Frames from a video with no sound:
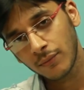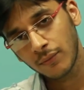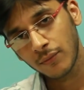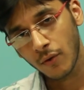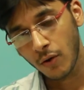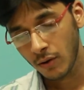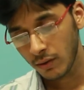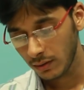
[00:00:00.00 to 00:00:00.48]

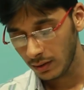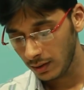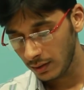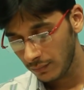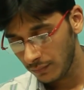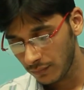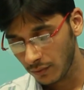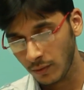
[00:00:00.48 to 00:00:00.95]
for
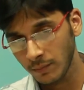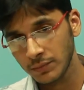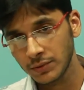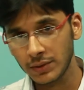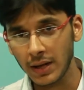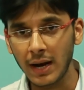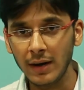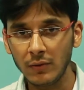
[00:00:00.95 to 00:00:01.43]
uh, from
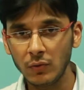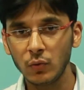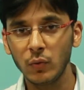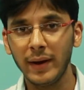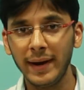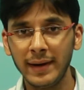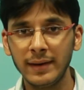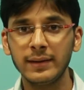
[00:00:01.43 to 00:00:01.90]
start
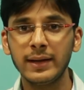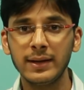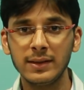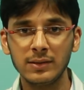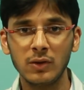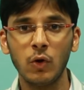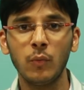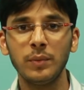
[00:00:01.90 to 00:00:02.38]
to end that
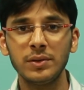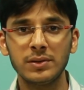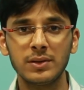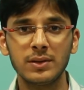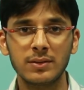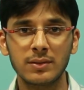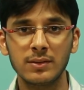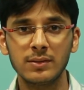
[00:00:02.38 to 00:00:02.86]
is how much
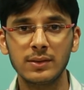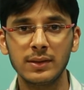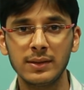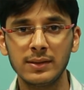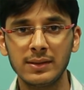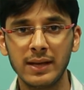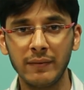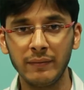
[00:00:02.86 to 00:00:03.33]
distance it
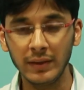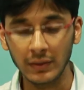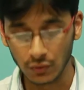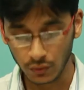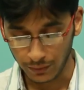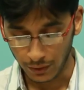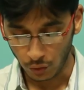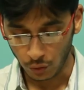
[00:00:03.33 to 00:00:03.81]
is having
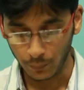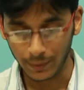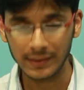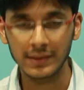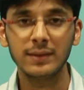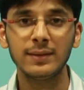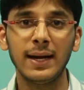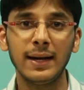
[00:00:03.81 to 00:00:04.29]
so we have to
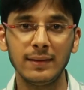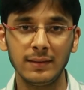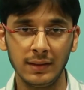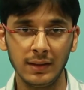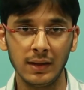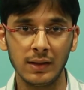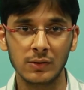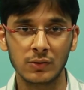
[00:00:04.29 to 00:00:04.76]
measure that
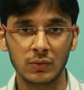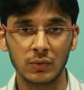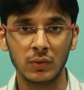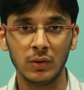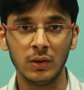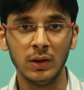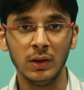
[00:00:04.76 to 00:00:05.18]
thing also